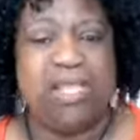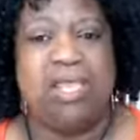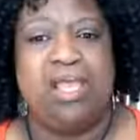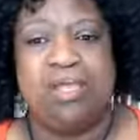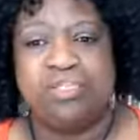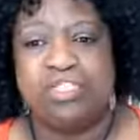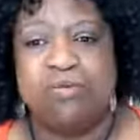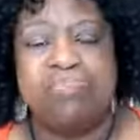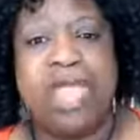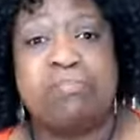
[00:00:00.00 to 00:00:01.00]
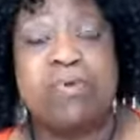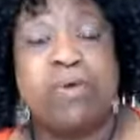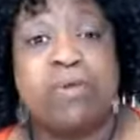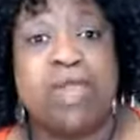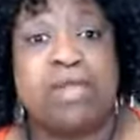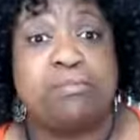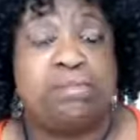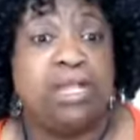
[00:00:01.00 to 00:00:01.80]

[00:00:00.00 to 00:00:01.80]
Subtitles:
So that program